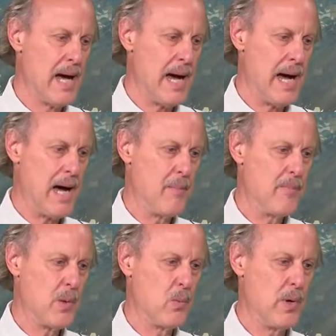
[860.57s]

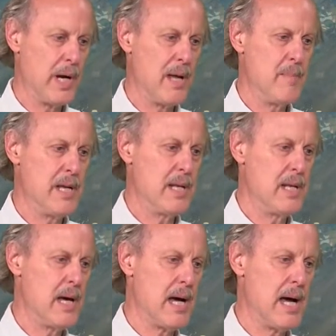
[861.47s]
When I'm
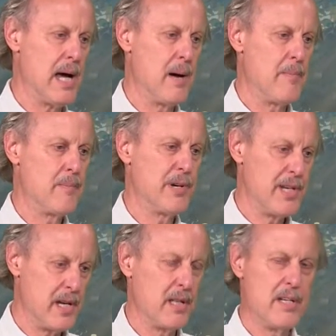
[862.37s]
in
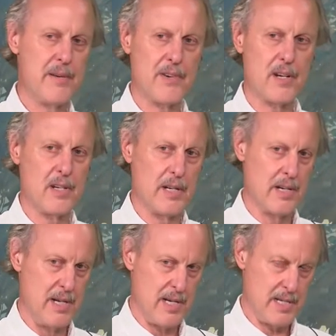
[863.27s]
particularly difficult
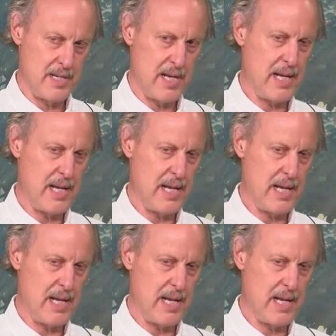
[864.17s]
areas,